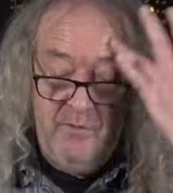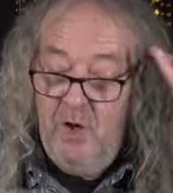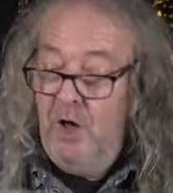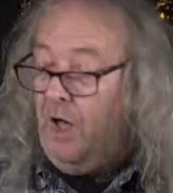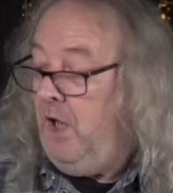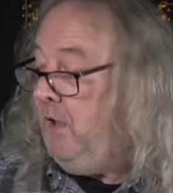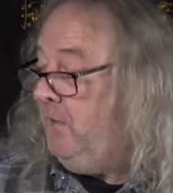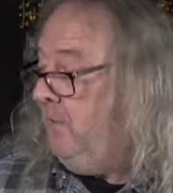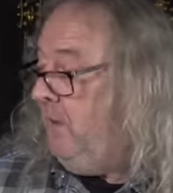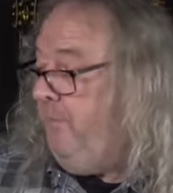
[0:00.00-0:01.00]

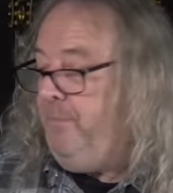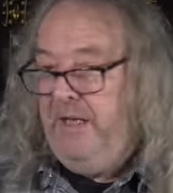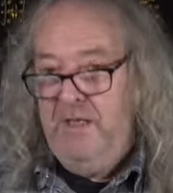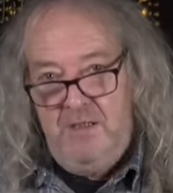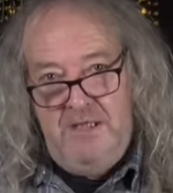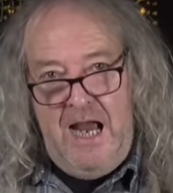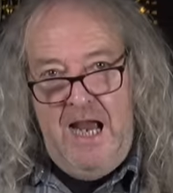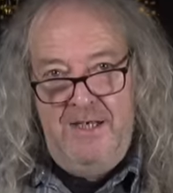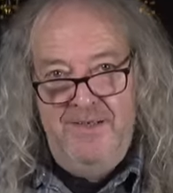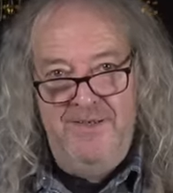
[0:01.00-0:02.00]
got a bigger
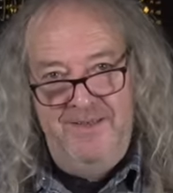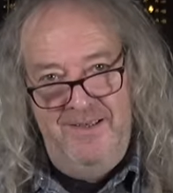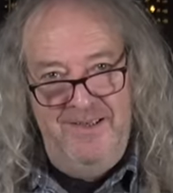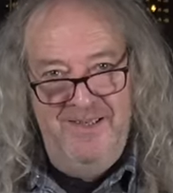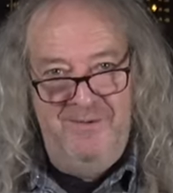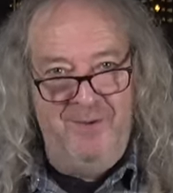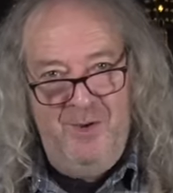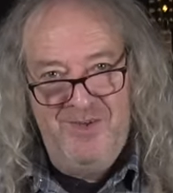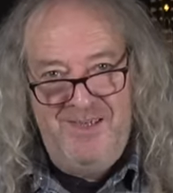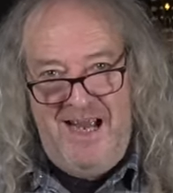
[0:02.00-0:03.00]
stand,
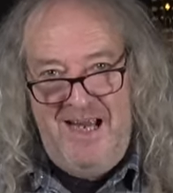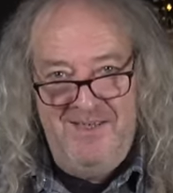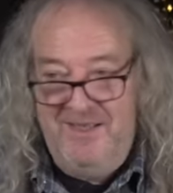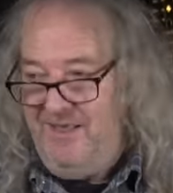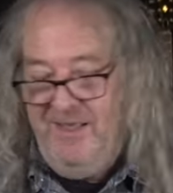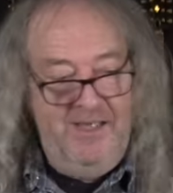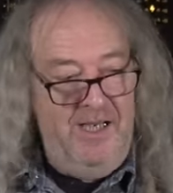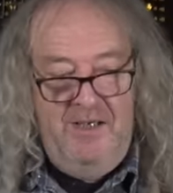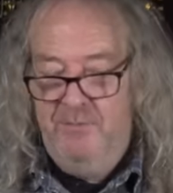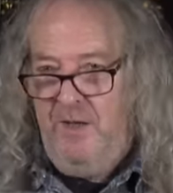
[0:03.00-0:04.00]
floor stand,
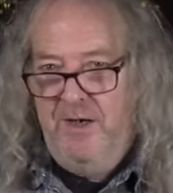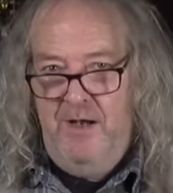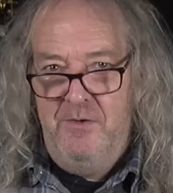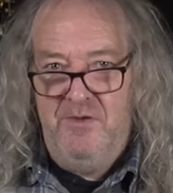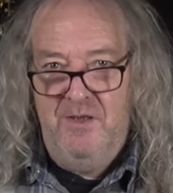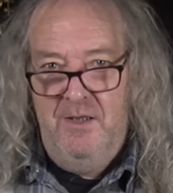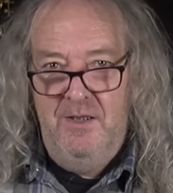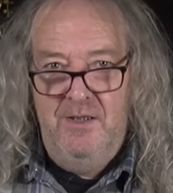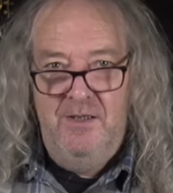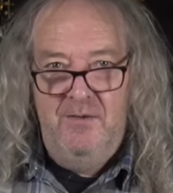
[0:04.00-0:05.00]
one of those
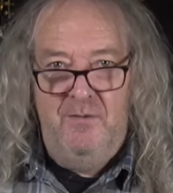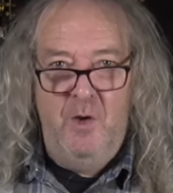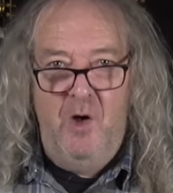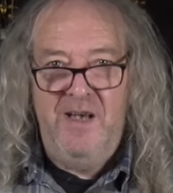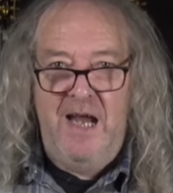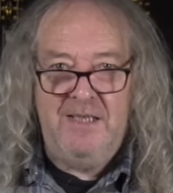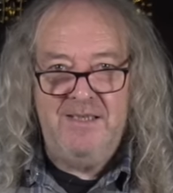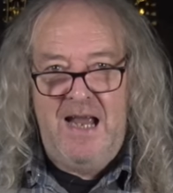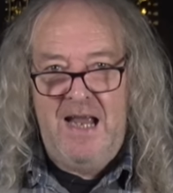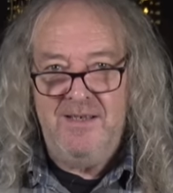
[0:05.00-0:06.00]
floor neck
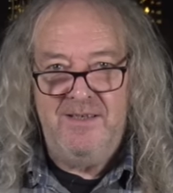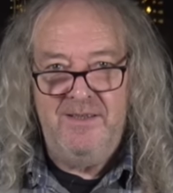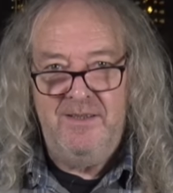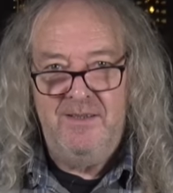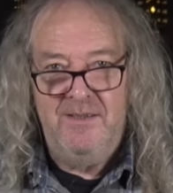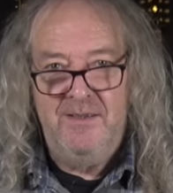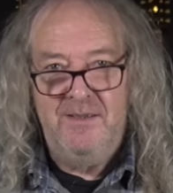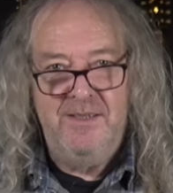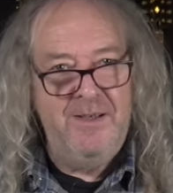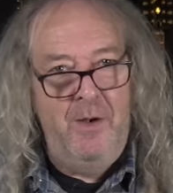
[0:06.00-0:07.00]
stands.
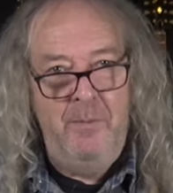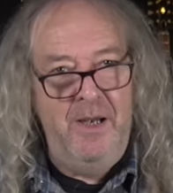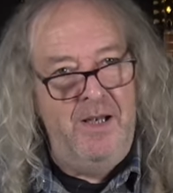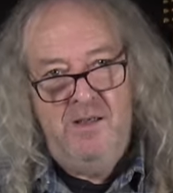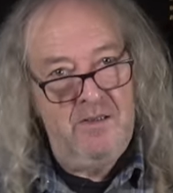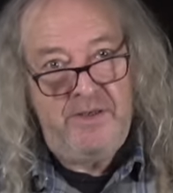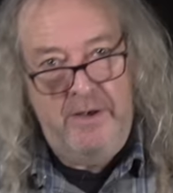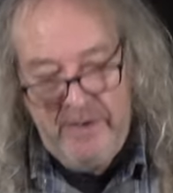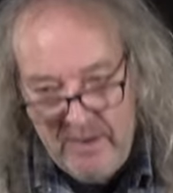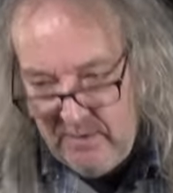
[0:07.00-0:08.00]
Do you know what I mean? I'll show you.